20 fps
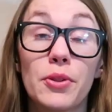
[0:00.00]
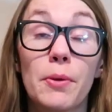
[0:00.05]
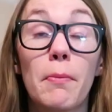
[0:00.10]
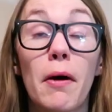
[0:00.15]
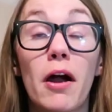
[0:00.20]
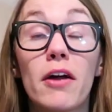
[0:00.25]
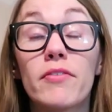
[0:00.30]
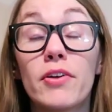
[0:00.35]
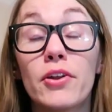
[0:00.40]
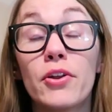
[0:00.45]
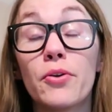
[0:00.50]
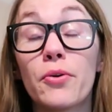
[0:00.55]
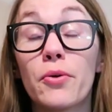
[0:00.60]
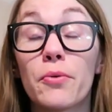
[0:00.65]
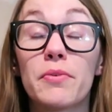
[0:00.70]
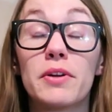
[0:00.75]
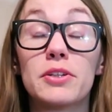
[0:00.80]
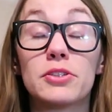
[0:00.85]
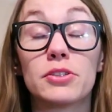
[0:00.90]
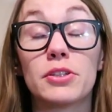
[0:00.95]
the Marvin who
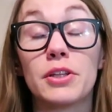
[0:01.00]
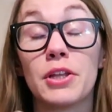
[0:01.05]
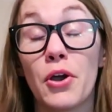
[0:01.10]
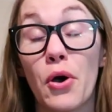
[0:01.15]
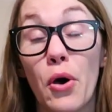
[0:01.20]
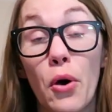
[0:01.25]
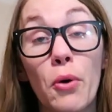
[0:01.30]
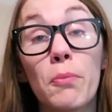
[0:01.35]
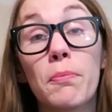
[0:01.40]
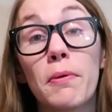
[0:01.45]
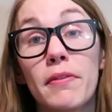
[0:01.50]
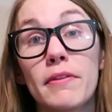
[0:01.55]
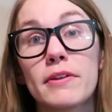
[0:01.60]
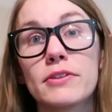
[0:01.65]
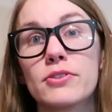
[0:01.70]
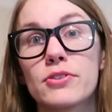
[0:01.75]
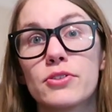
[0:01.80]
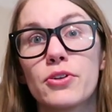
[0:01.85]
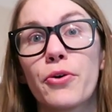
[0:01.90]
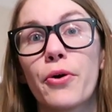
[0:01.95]
originally opened
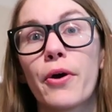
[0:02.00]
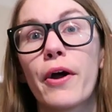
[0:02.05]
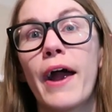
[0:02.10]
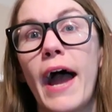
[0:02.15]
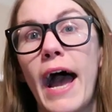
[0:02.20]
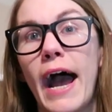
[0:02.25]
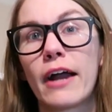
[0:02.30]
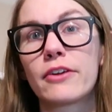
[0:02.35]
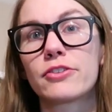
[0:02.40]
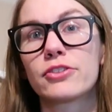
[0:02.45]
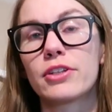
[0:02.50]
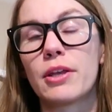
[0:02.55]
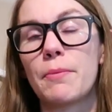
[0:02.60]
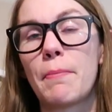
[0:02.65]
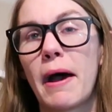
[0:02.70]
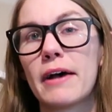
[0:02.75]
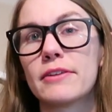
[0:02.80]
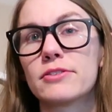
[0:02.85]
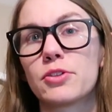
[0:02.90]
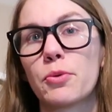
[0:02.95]
this store actually
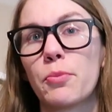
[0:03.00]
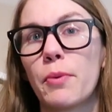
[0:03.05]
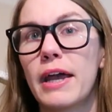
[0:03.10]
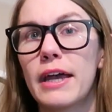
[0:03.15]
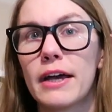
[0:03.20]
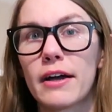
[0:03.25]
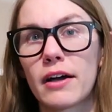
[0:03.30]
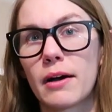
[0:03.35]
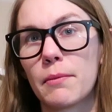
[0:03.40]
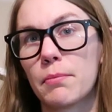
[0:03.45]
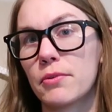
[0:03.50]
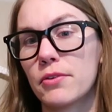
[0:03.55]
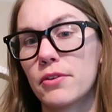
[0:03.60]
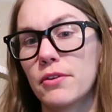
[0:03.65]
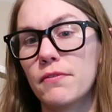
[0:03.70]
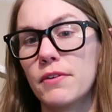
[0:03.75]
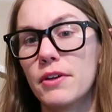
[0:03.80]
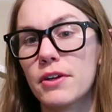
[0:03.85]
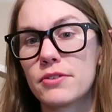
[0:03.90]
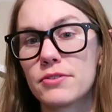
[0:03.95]
passed away a couple
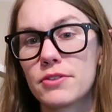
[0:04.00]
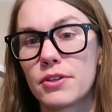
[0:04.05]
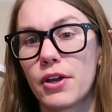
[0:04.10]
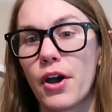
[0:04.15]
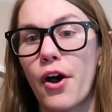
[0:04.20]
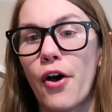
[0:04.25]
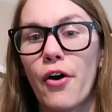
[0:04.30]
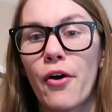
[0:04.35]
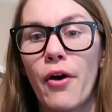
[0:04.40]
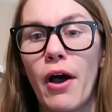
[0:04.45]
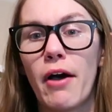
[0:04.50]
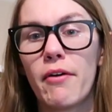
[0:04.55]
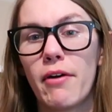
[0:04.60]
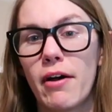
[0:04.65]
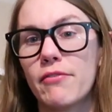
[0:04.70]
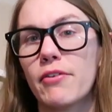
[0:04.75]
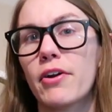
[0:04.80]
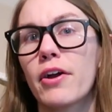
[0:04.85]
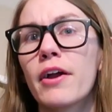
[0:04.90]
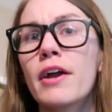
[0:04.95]
of years ago.
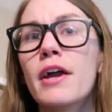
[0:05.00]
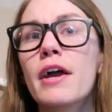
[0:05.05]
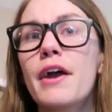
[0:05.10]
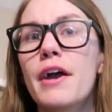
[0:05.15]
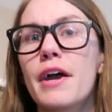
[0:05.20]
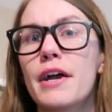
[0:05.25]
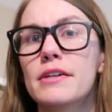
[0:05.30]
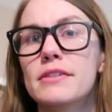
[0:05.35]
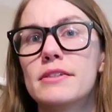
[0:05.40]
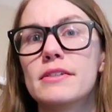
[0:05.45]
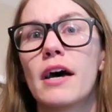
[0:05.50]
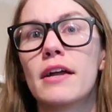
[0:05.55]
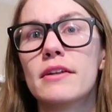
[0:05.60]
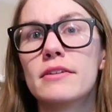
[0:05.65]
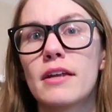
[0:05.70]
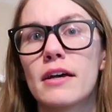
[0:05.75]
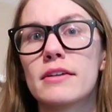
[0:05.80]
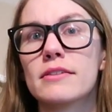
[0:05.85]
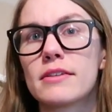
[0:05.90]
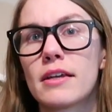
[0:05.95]
However, his
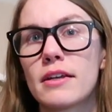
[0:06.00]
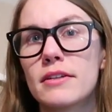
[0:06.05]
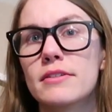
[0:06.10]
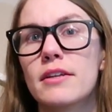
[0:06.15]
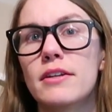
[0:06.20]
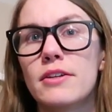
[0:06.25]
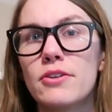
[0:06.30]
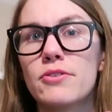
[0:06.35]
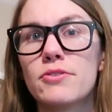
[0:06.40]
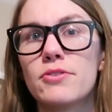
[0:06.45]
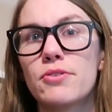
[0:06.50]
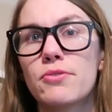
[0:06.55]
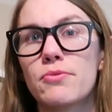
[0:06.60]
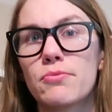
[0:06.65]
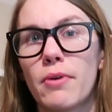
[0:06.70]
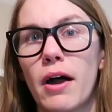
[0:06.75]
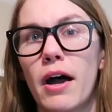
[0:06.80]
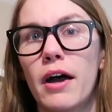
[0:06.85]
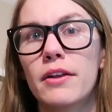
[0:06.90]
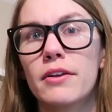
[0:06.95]
son does continue to
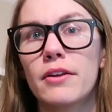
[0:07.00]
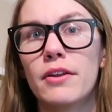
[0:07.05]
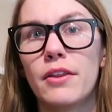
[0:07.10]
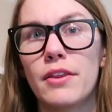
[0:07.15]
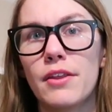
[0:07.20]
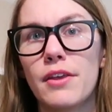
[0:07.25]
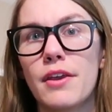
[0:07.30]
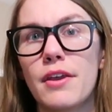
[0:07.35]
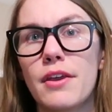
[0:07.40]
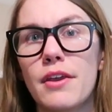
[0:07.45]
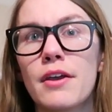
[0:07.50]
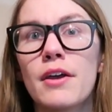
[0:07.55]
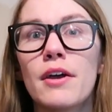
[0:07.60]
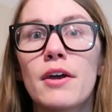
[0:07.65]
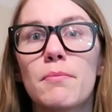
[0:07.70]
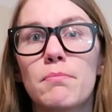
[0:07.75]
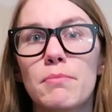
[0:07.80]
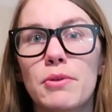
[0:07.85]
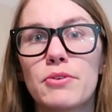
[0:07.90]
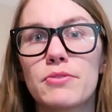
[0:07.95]
run the
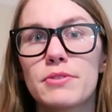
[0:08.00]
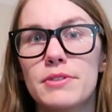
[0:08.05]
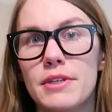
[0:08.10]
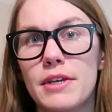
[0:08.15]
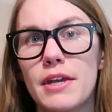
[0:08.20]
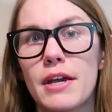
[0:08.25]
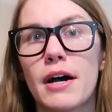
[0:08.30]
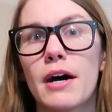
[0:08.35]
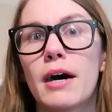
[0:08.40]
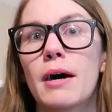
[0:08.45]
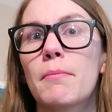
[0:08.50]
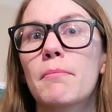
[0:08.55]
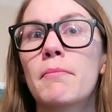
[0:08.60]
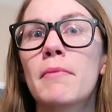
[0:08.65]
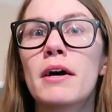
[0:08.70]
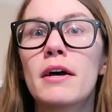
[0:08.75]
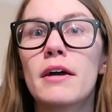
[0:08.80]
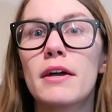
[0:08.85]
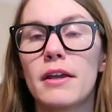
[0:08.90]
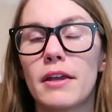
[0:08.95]

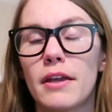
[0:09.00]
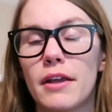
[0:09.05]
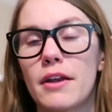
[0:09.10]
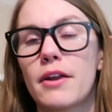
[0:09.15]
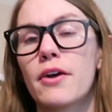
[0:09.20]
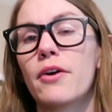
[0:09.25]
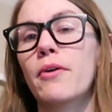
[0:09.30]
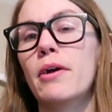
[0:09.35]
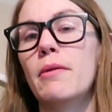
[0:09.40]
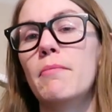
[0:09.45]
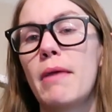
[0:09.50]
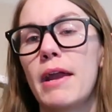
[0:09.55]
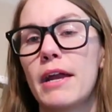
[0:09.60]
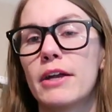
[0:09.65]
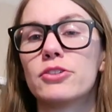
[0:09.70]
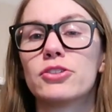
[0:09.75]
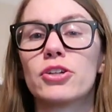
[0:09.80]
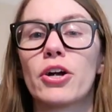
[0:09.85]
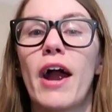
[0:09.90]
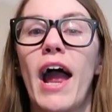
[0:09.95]
museum, you know, and
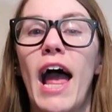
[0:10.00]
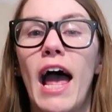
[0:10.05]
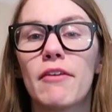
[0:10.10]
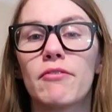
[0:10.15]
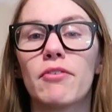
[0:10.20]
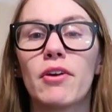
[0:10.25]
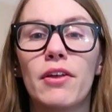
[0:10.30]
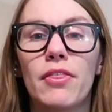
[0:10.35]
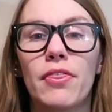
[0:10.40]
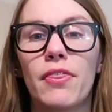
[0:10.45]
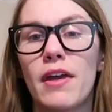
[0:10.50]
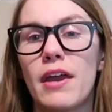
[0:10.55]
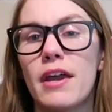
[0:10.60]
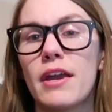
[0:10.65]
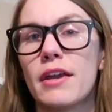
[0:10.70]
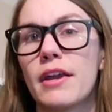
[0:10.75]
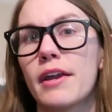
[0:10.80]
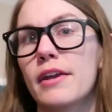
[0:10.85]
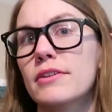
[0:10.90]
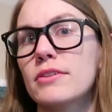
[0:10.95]
make sure
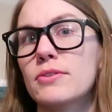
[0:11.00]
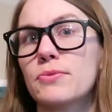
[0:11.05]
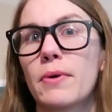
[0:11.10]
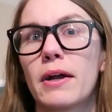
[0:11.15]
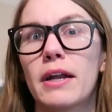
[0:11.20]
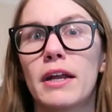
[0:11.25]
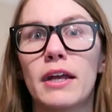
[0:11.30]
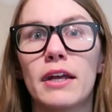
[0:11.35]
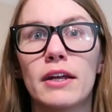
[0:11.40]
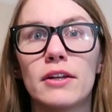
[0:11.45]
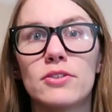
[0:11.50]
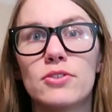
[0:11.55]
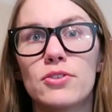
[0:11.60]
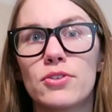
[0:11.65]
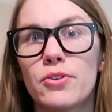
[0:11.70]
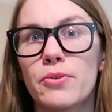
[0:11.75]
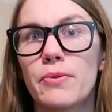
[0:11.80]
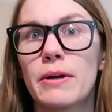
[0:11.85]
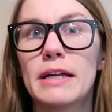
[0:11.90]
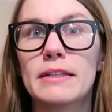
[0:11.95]
everything is running
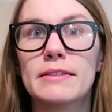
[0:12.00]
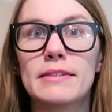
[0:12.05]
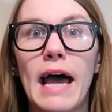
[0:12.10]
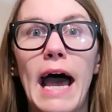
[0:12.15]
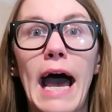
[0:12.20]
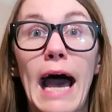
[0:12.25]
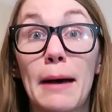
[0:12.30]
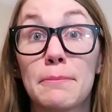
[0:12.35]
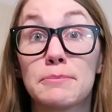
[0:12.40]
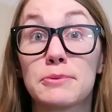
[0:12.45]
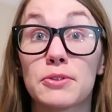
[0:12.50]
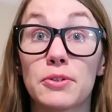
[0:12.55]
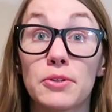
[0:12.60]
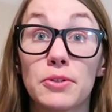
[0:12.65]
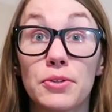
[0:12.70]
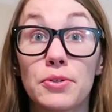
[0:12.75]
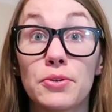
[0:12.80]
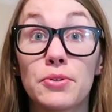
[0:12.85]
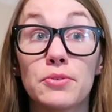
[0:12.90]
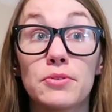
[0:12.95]
to its
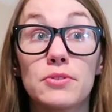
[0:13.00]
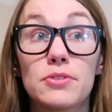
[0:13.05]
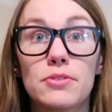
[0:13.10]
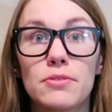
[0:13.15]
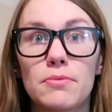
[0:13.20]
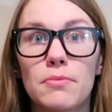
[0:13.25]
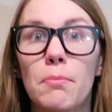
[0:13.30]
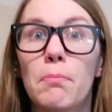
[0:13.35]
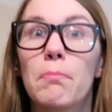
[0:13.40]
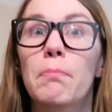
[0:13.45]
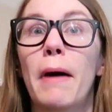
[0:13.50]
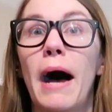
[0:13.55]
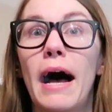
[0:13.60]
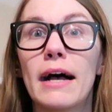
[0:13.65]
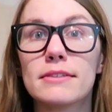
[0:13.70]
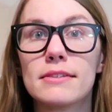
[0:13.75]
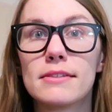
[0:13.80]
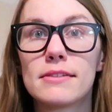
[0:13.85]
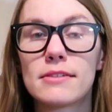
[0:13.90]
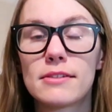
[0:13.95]
absolute
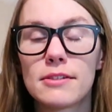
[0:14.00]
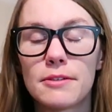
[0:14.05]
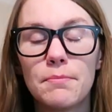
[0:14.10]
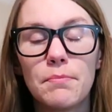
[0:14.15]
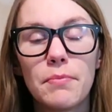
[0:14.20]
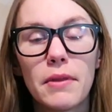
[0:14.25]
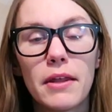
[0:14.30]
best.